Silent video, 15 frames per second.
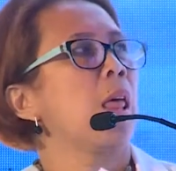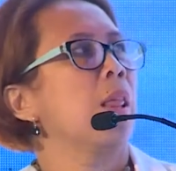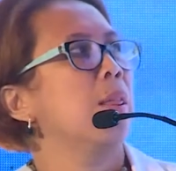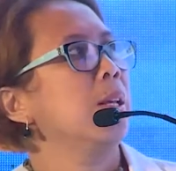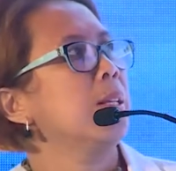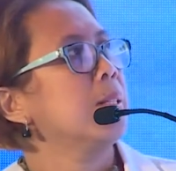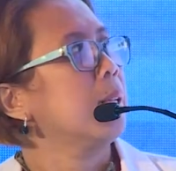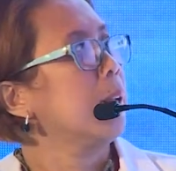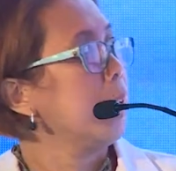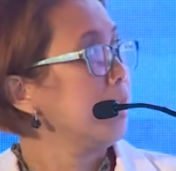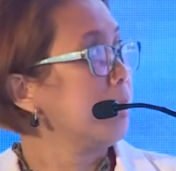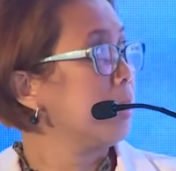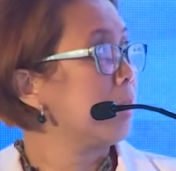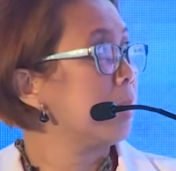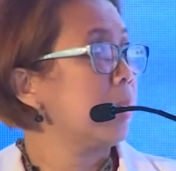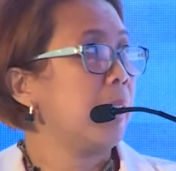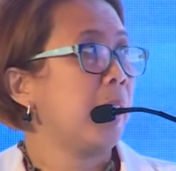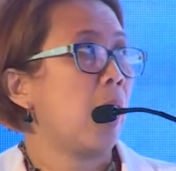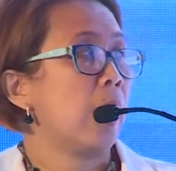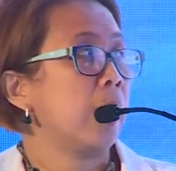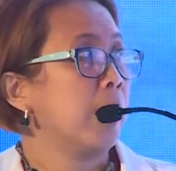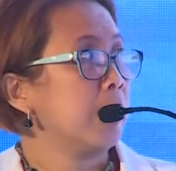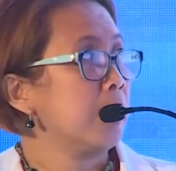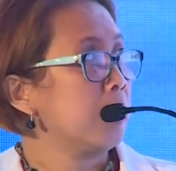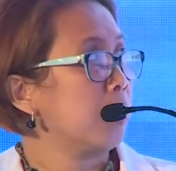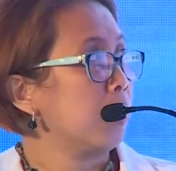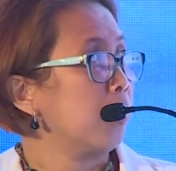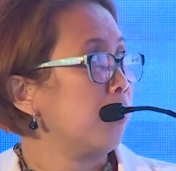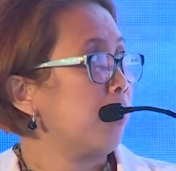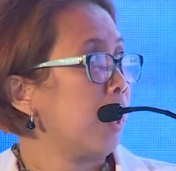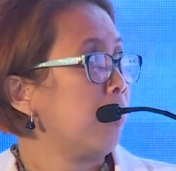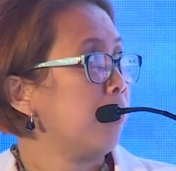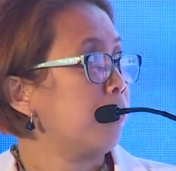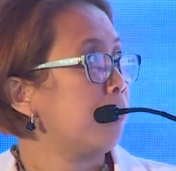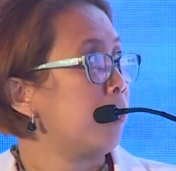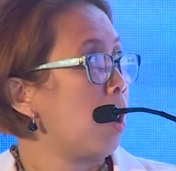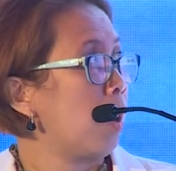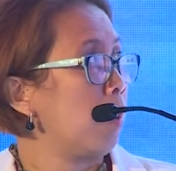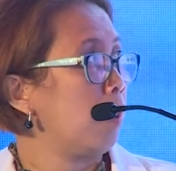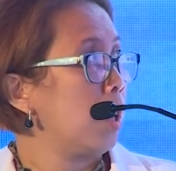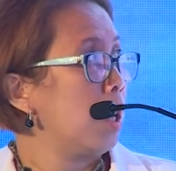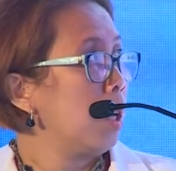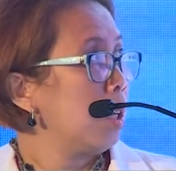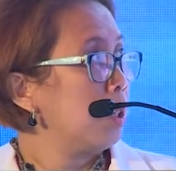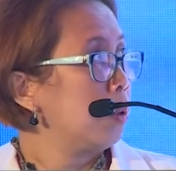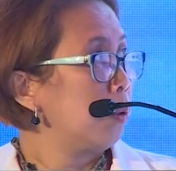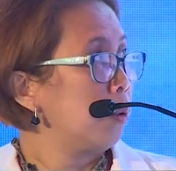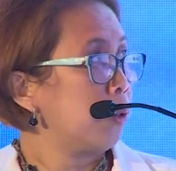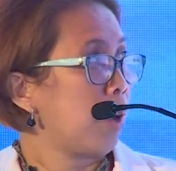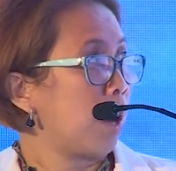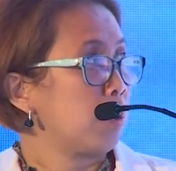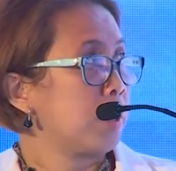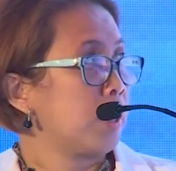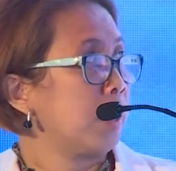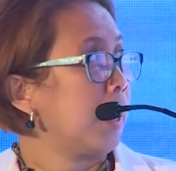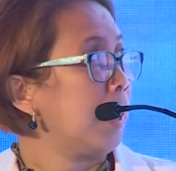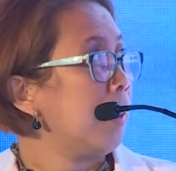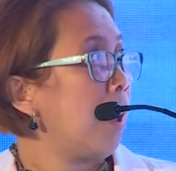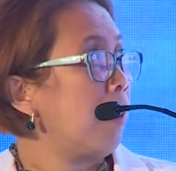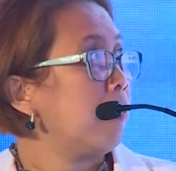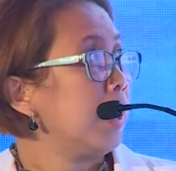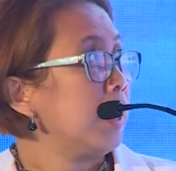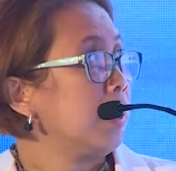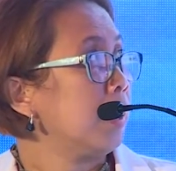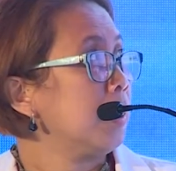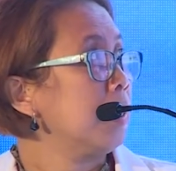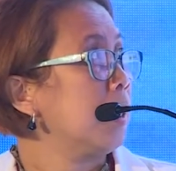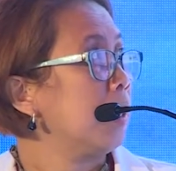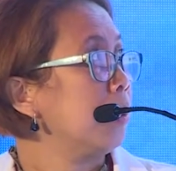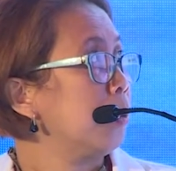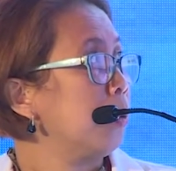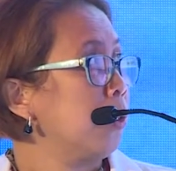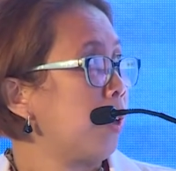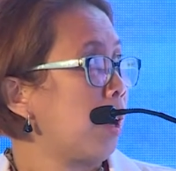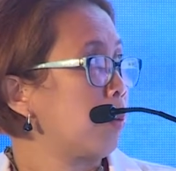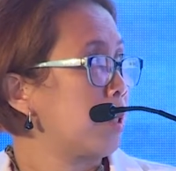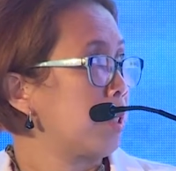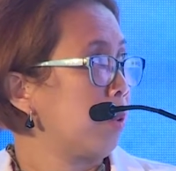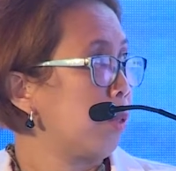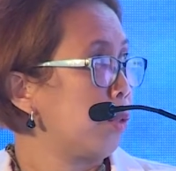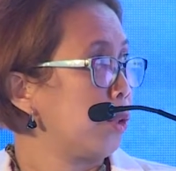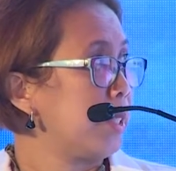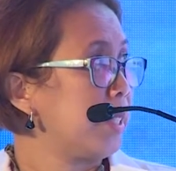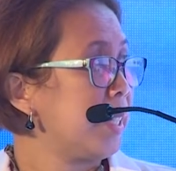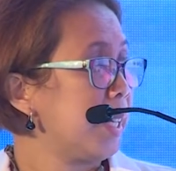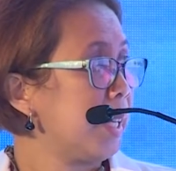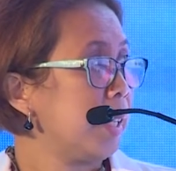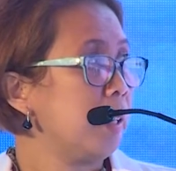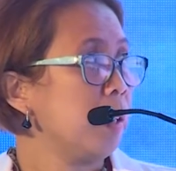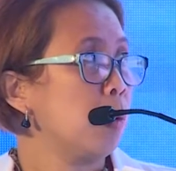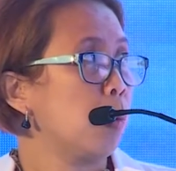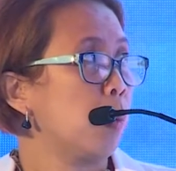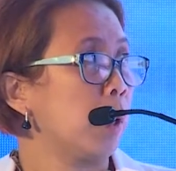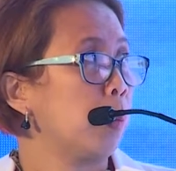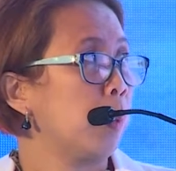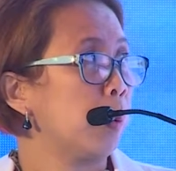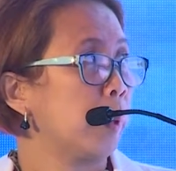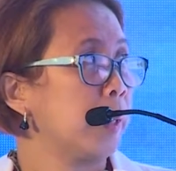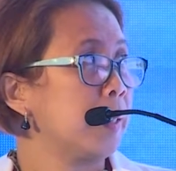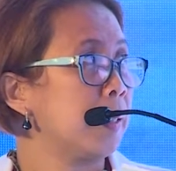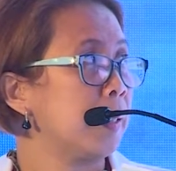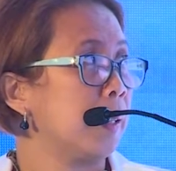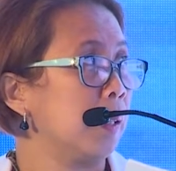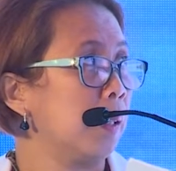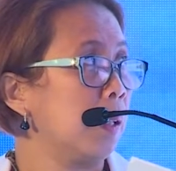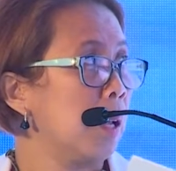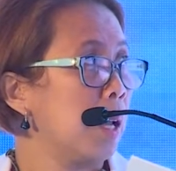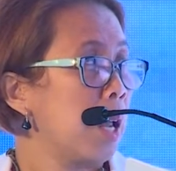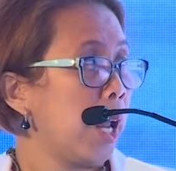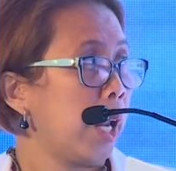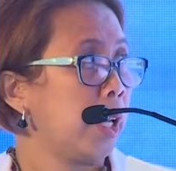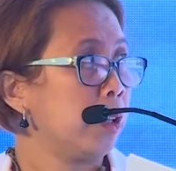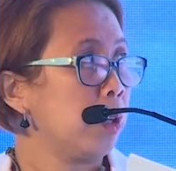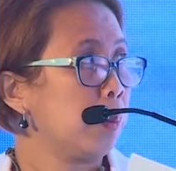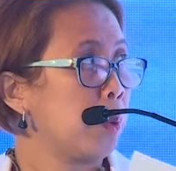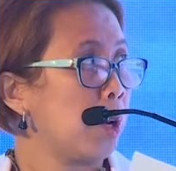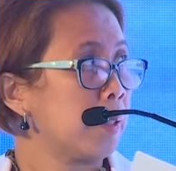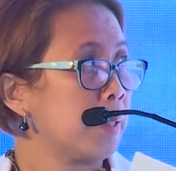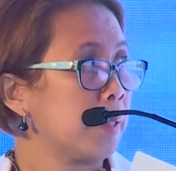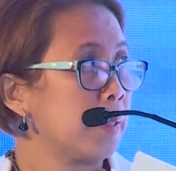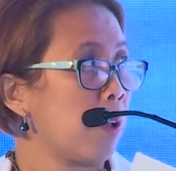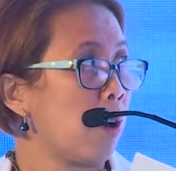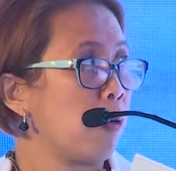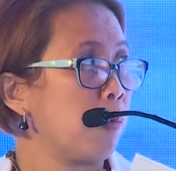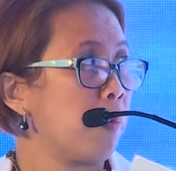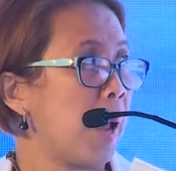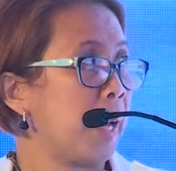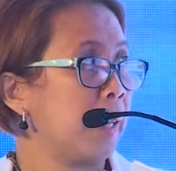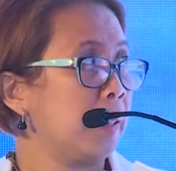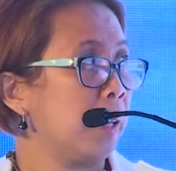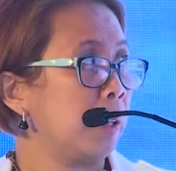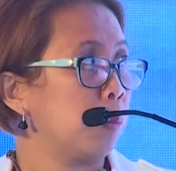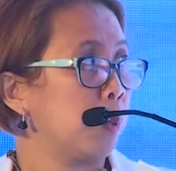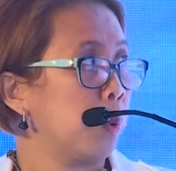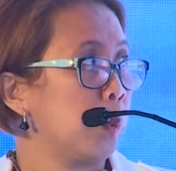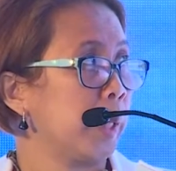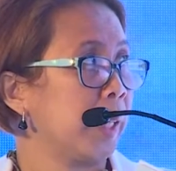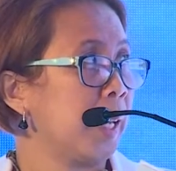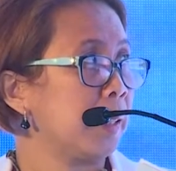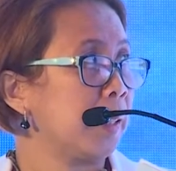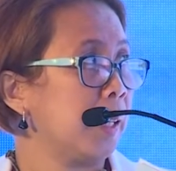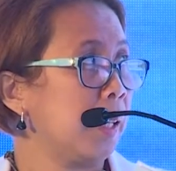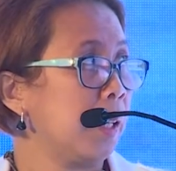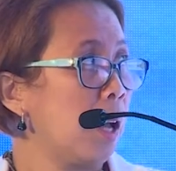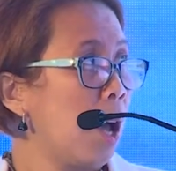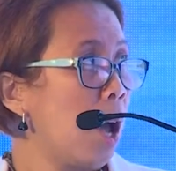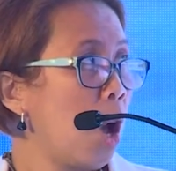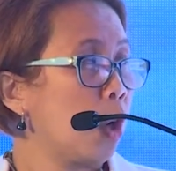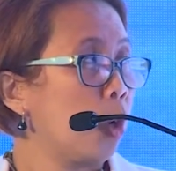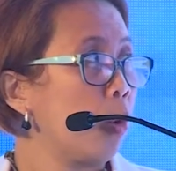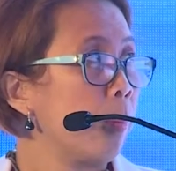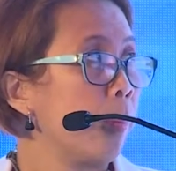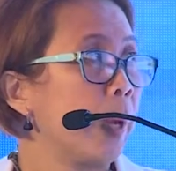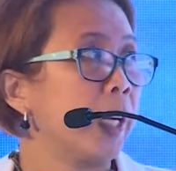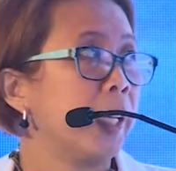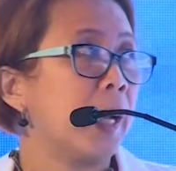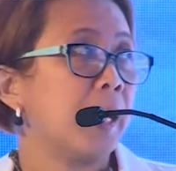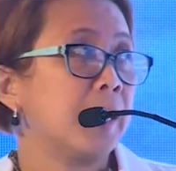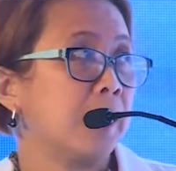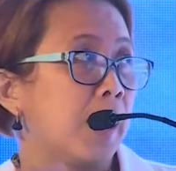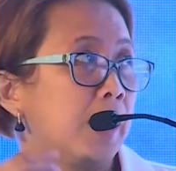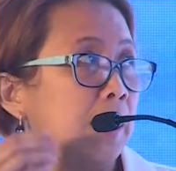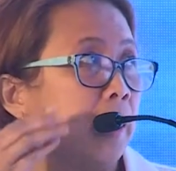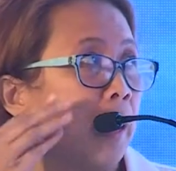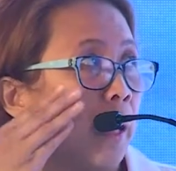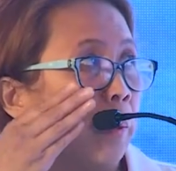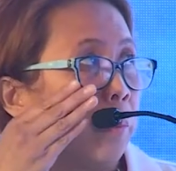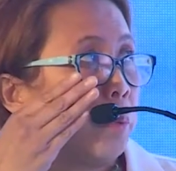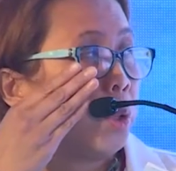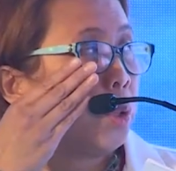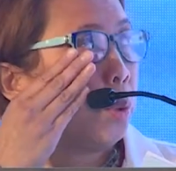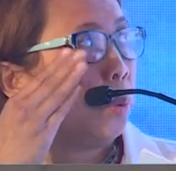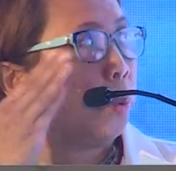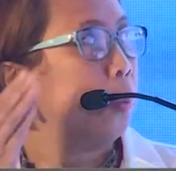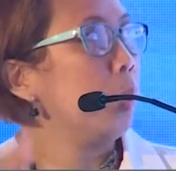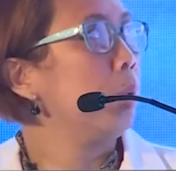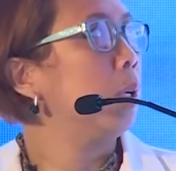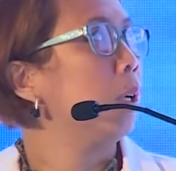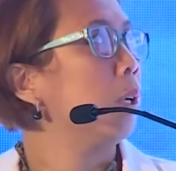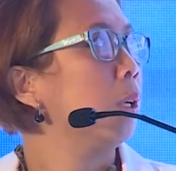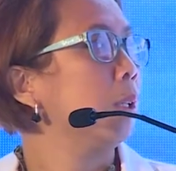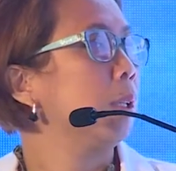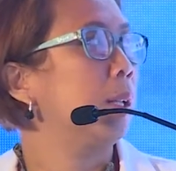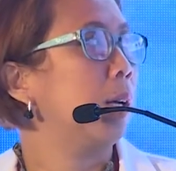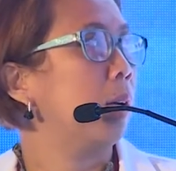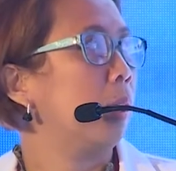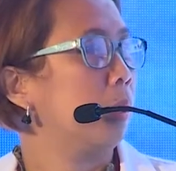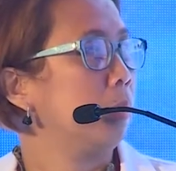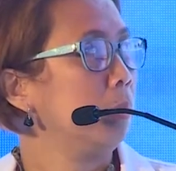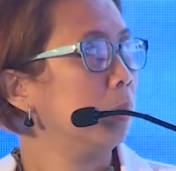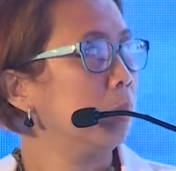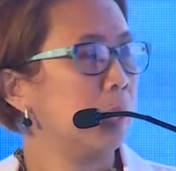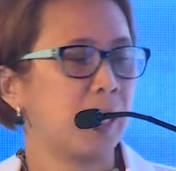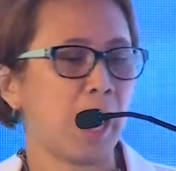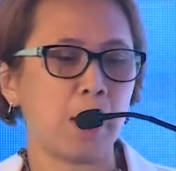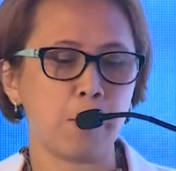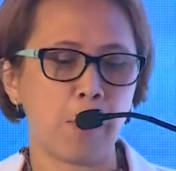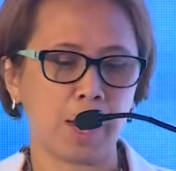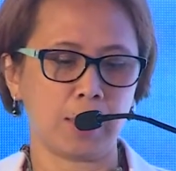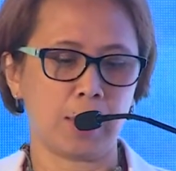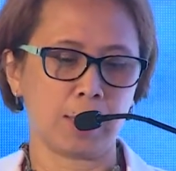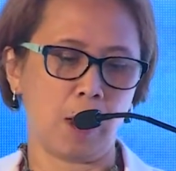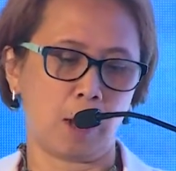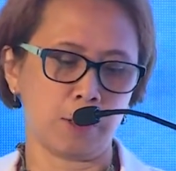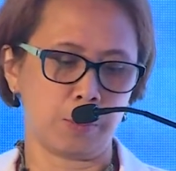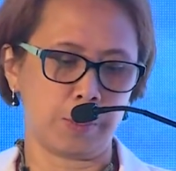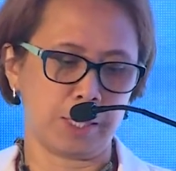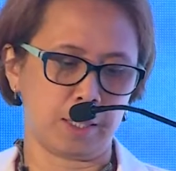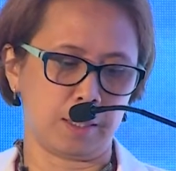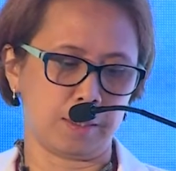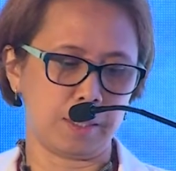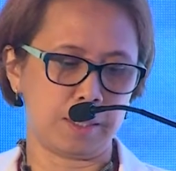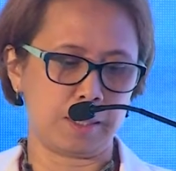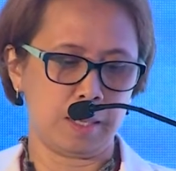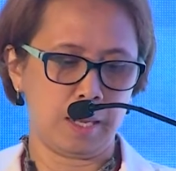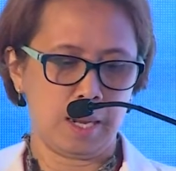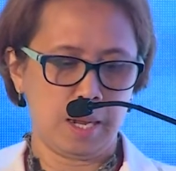This is the RN survey from 2011 until 2013, when we were still in the process of magnet. We were getting compared at that time to the non-magnet hospitals.